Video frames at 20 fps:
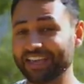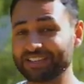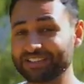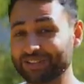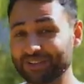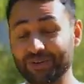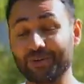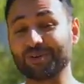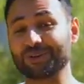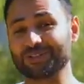is
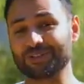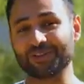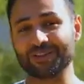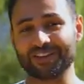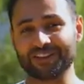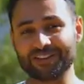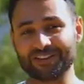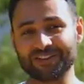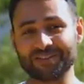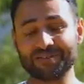the lock screen.
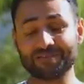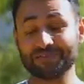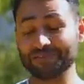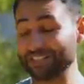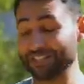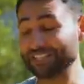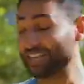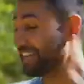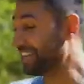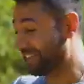
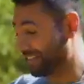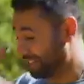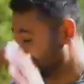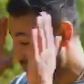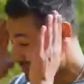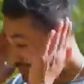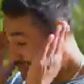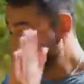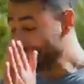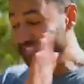It's taken its
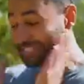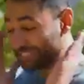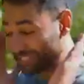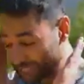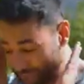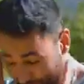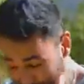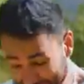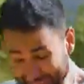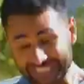
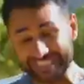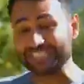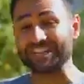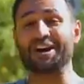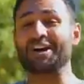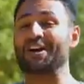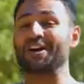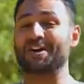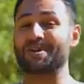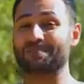sweet
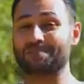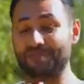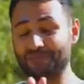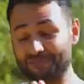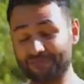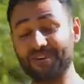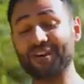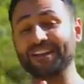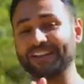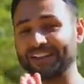time, but
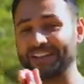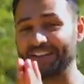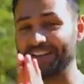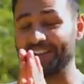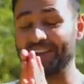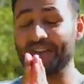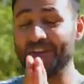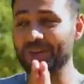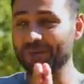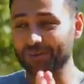
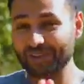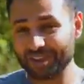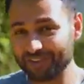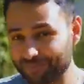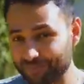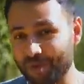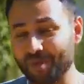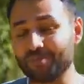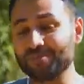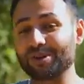finally, we
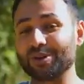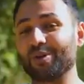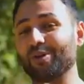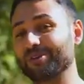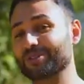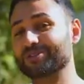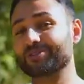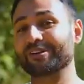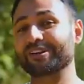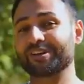have proper
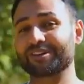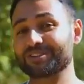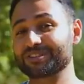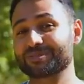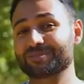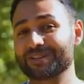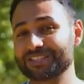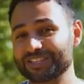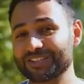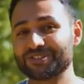lock screen
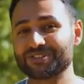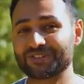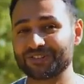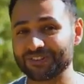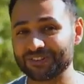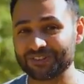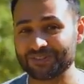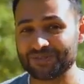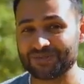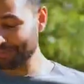customization.
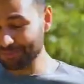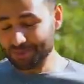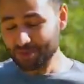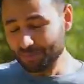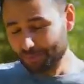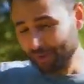You